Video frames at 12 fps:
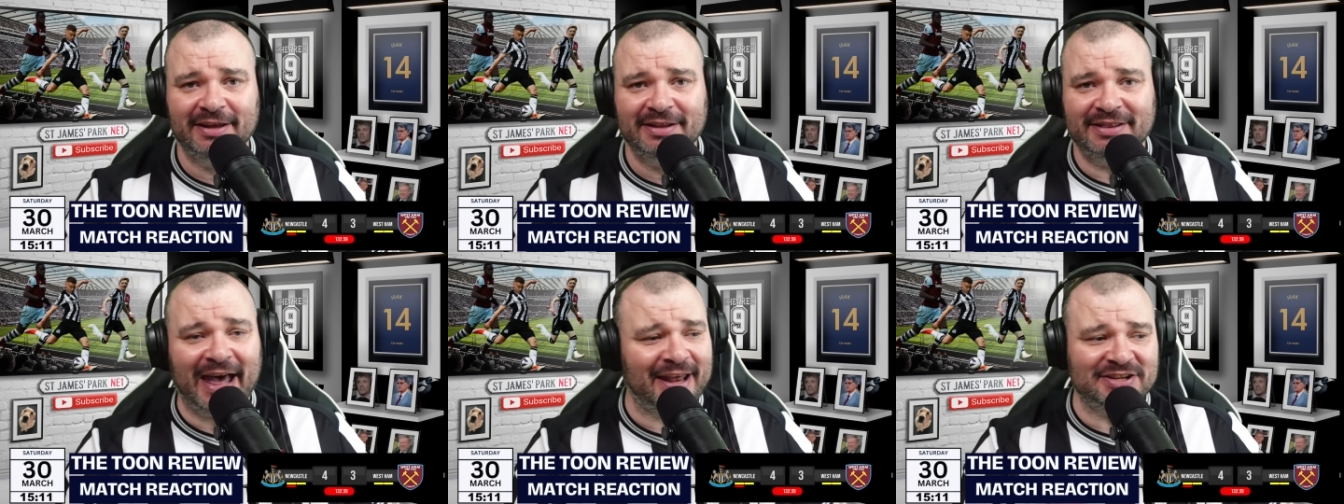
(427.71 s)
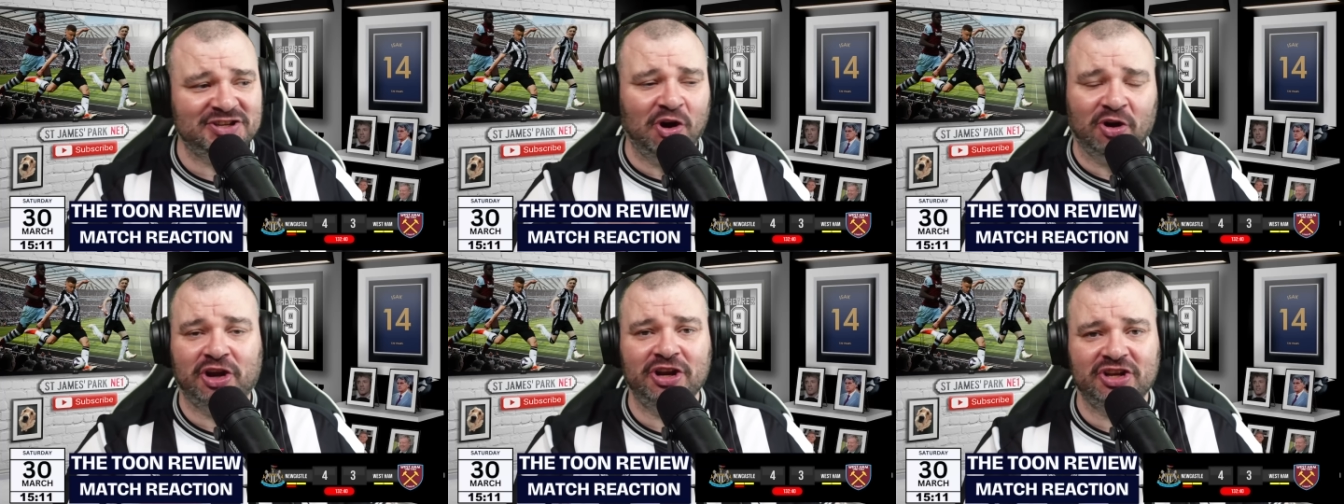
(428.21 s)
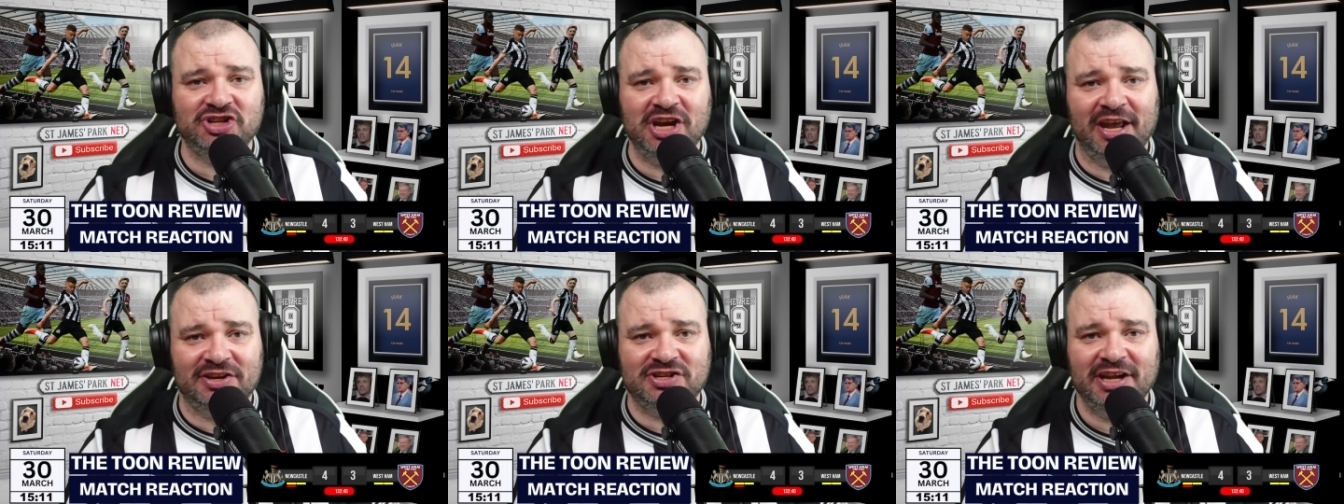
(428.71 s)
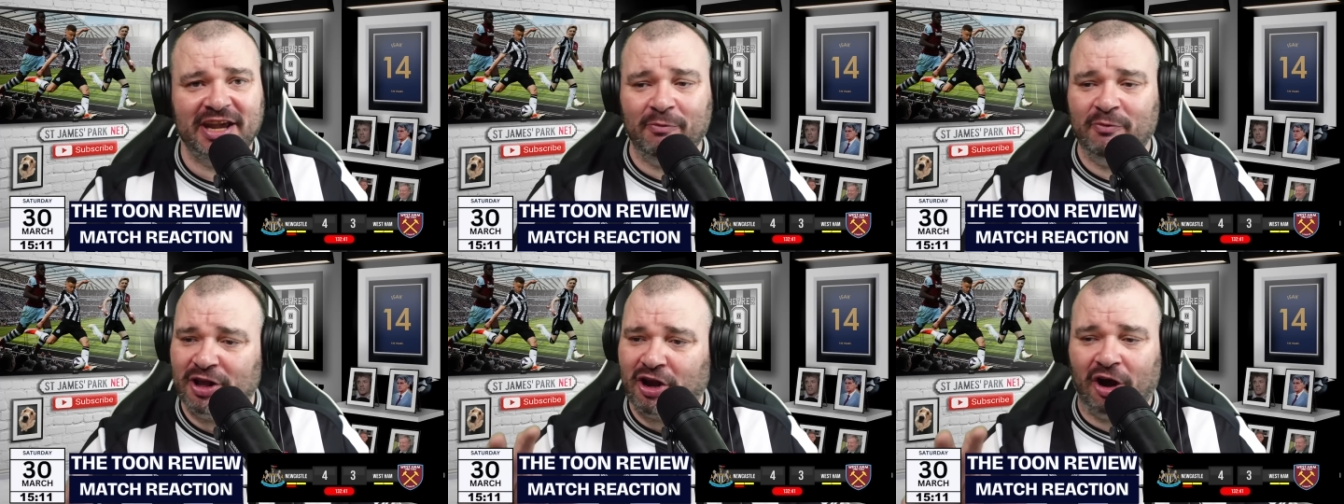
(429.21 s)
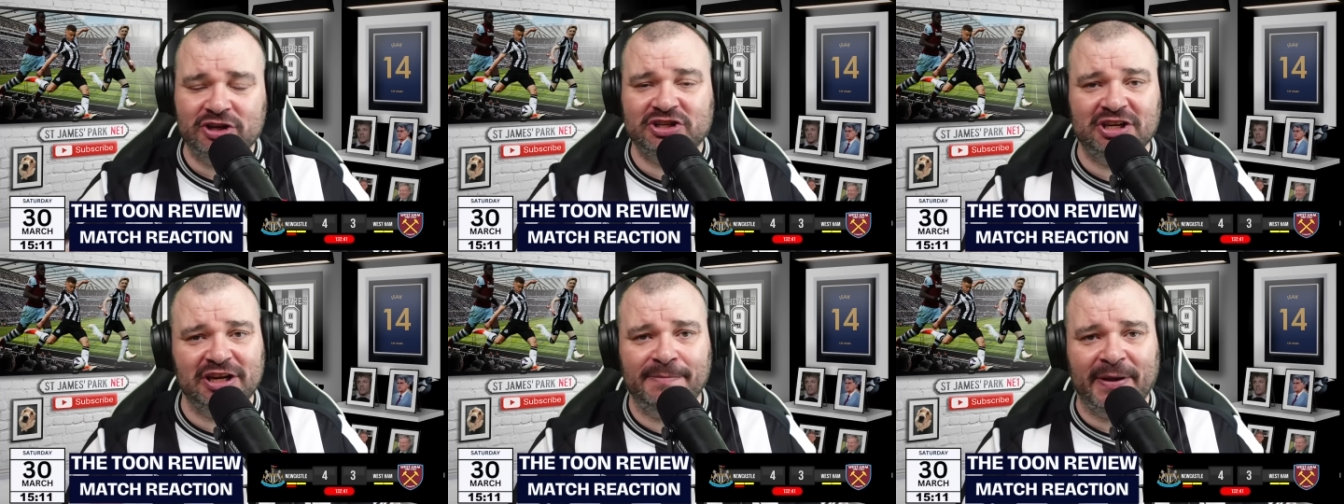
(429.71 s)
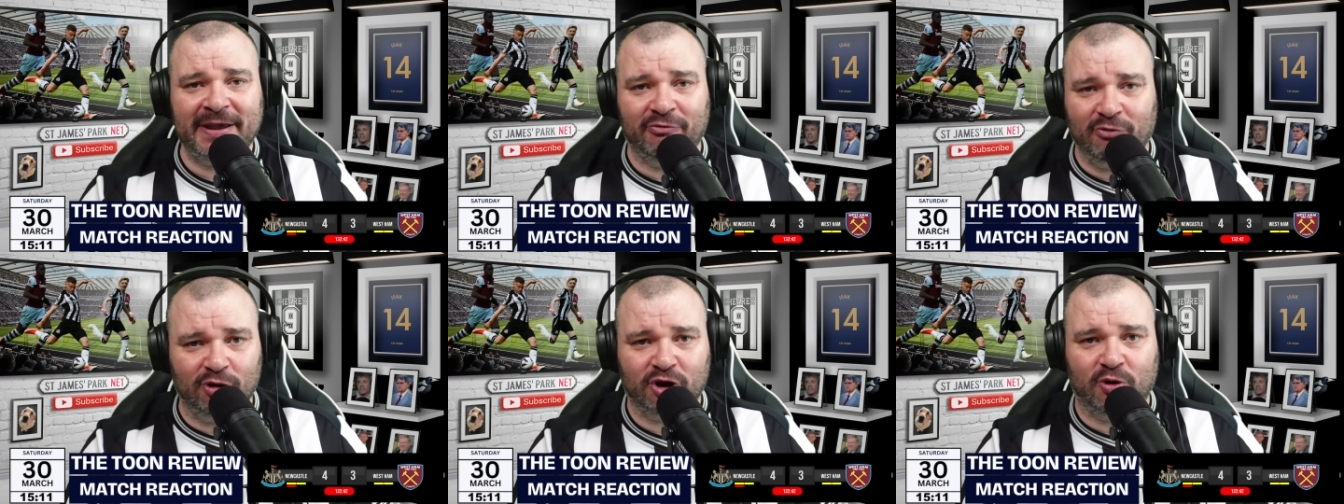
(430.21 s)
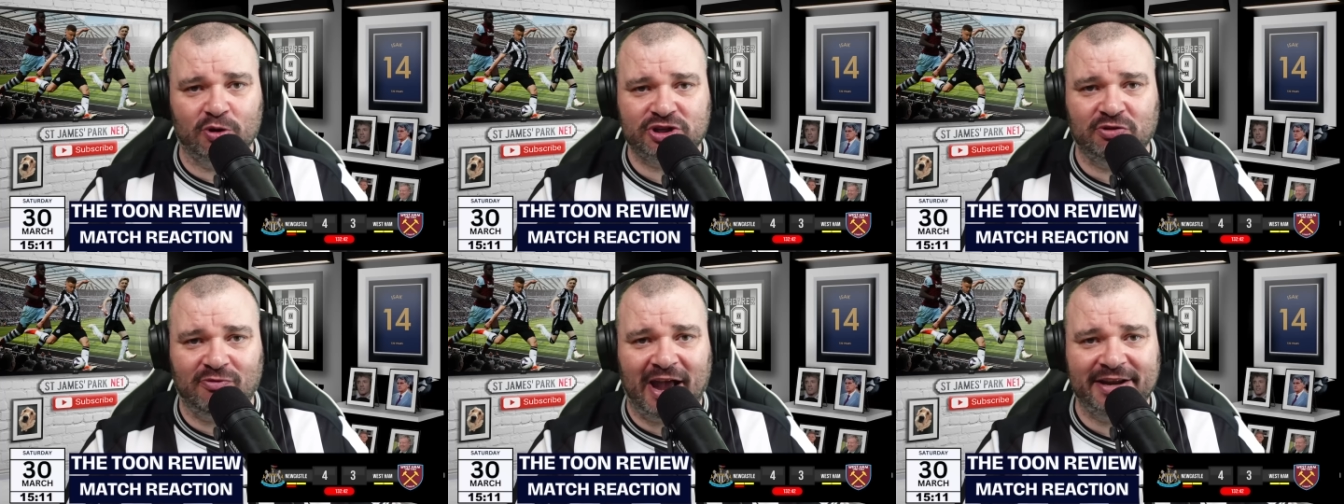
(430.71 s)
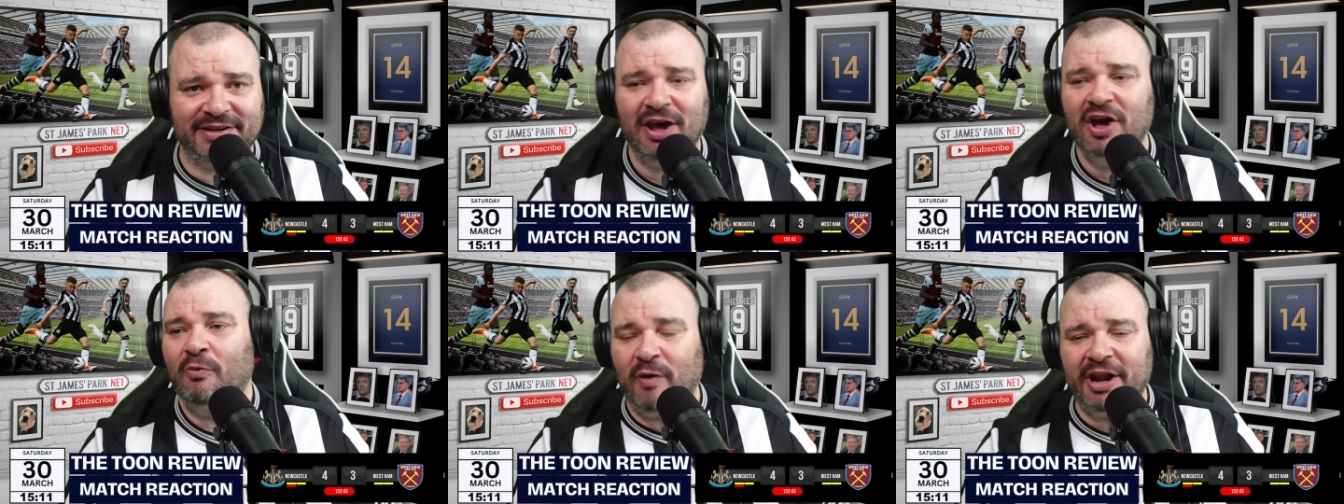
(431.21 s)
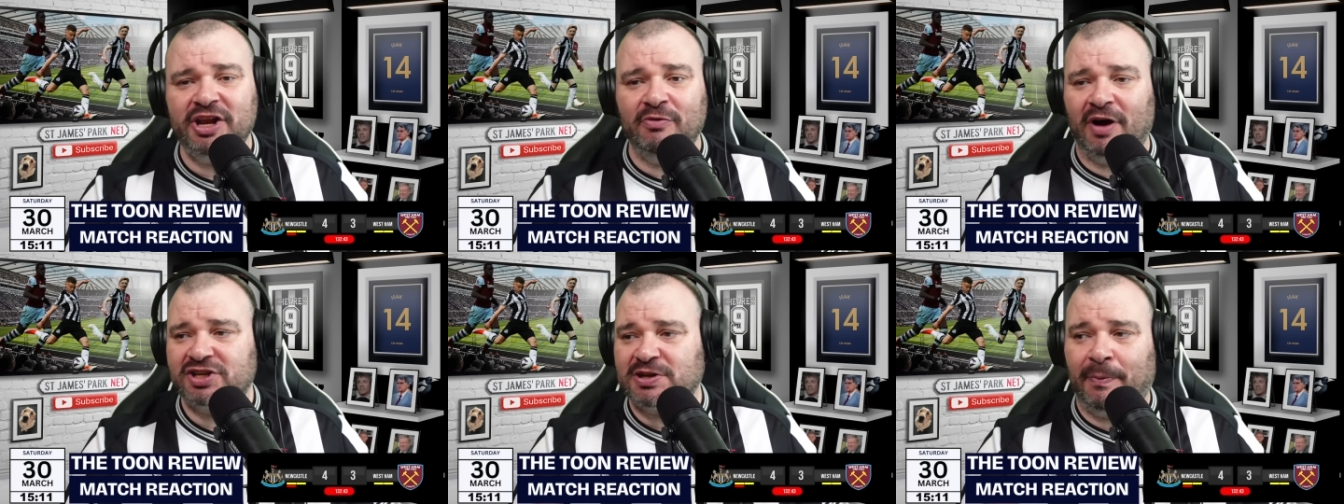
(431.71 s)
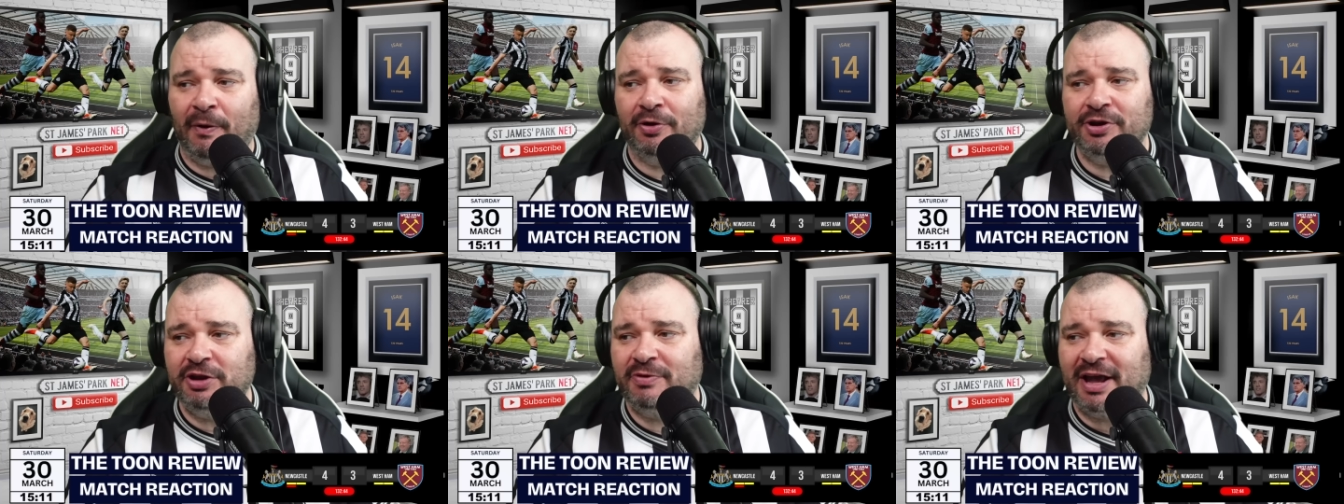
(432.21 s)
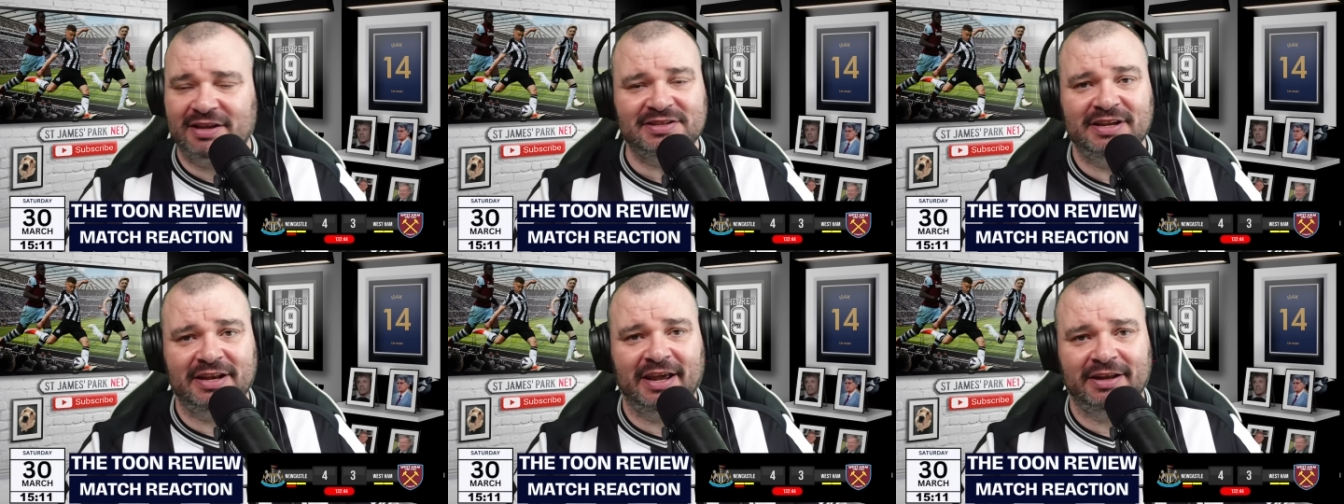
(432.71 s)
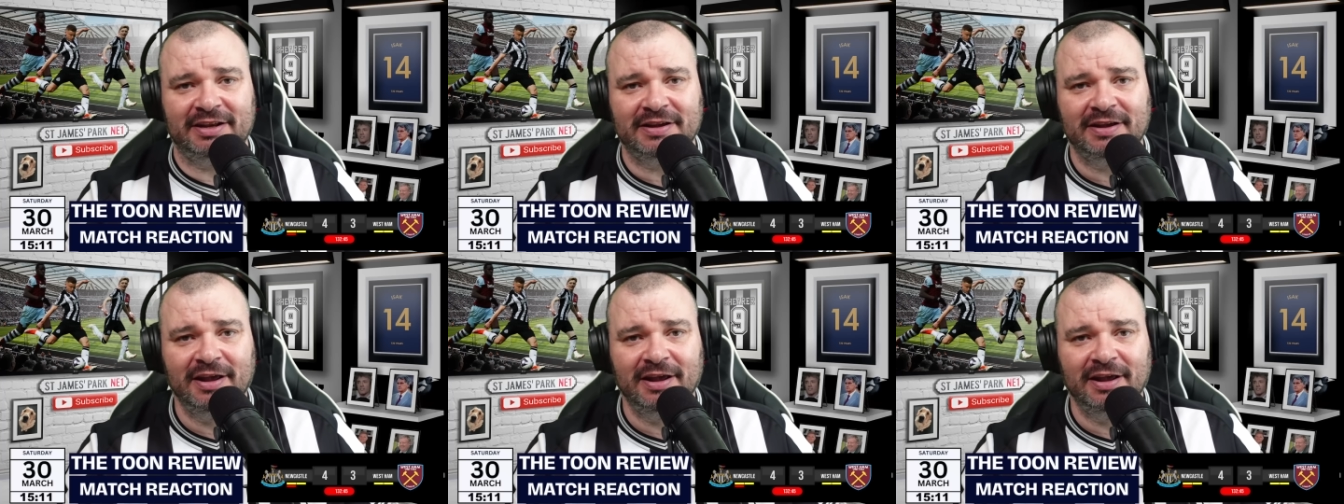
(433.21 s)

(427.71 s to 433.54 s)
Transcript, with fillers: That is not going to change. It will constantly be a roller coaster ride when you are supporting Newcastle United.